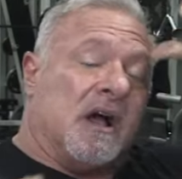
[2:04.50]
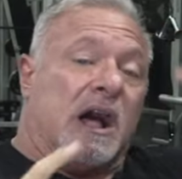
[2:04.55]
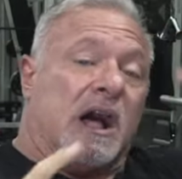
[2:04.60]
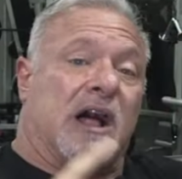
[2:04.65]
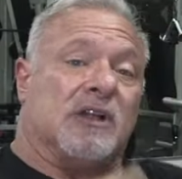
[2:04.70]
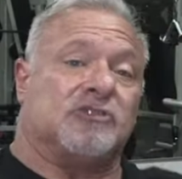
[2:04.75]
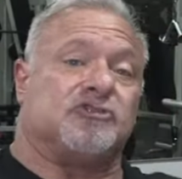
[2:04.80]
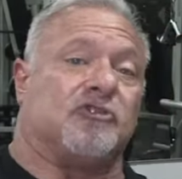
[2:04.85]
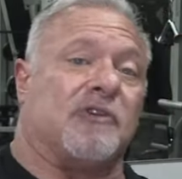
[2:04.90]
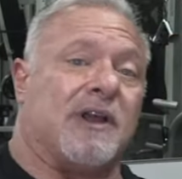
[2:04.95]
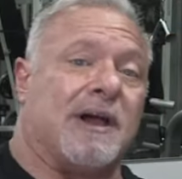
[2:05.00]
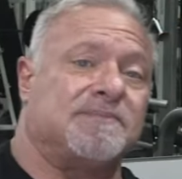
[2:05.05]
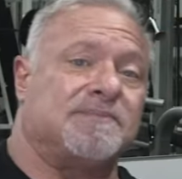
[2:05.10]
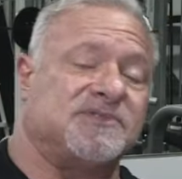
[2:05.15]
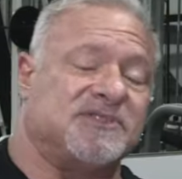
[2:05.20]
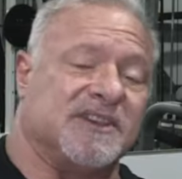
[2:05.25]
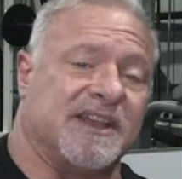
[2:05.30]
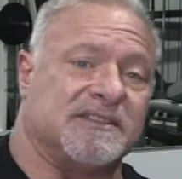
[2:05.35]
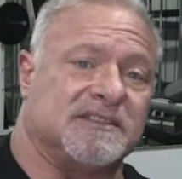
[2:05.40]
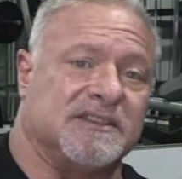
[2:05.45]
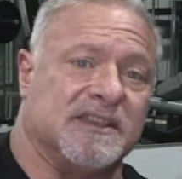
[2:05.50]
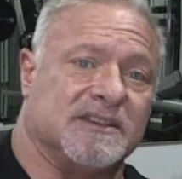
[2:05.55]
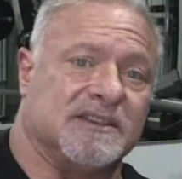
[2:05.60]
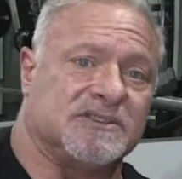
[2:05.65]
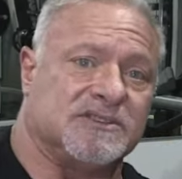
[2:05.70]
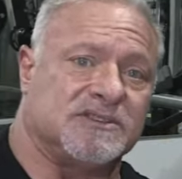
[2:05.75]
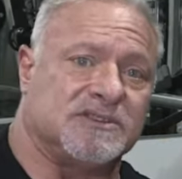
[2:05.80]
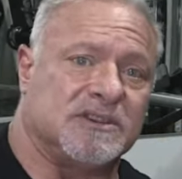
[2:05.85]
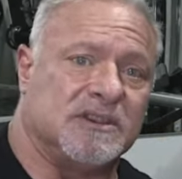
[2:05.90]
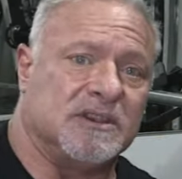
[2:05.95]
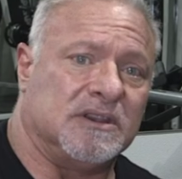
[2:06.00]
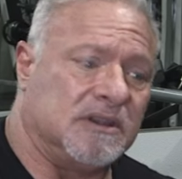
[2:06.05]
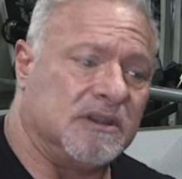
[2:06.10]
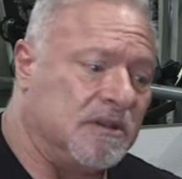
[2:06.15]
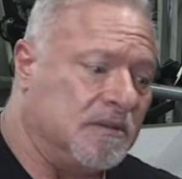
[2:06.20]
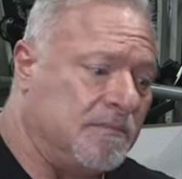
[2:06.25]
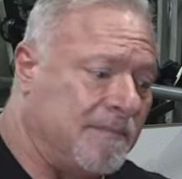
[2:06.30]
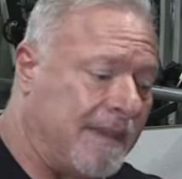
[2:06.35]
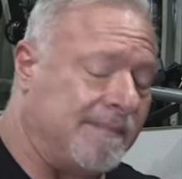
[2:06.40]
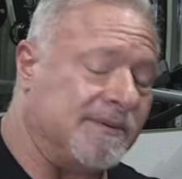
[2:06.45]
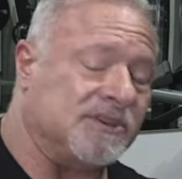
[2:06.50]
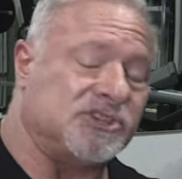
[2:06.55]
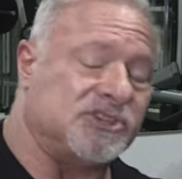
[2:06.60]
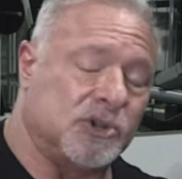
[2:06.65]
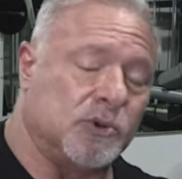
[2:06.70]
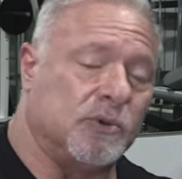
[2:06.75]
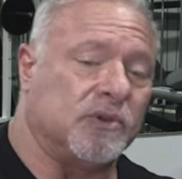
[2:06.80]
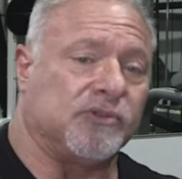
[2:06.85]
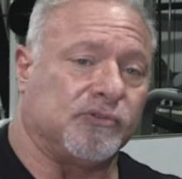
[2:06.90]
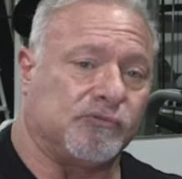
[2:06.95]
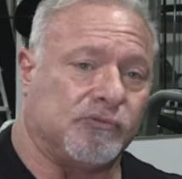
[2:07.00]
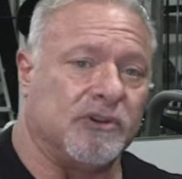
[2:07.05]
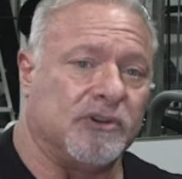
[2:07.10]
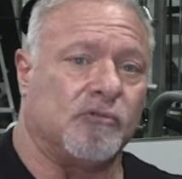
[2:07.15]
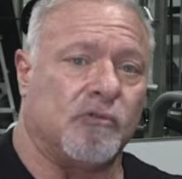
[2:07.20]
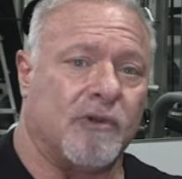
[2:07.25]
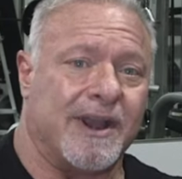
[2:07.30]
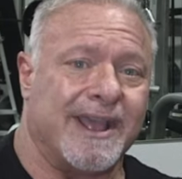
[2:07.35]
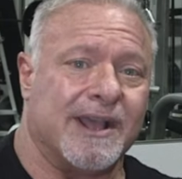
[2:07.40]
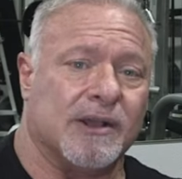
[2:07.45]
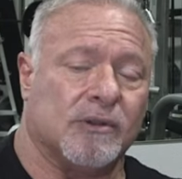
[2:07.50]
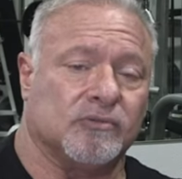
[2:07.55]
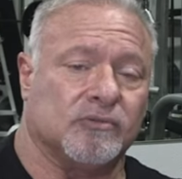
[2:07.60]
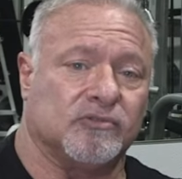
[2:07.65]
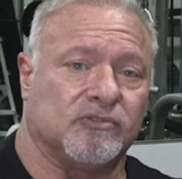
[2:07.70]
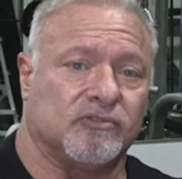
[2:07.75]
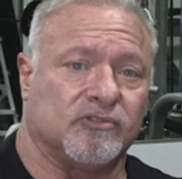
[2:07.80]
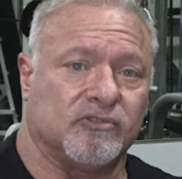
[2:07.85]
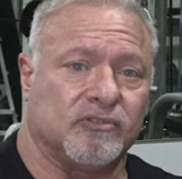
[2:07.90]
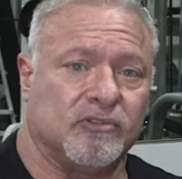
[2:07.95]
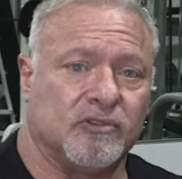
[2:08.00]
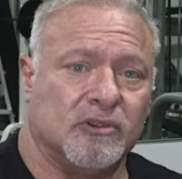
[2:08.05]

I'll drop set this maybe 2 or 3 rounds.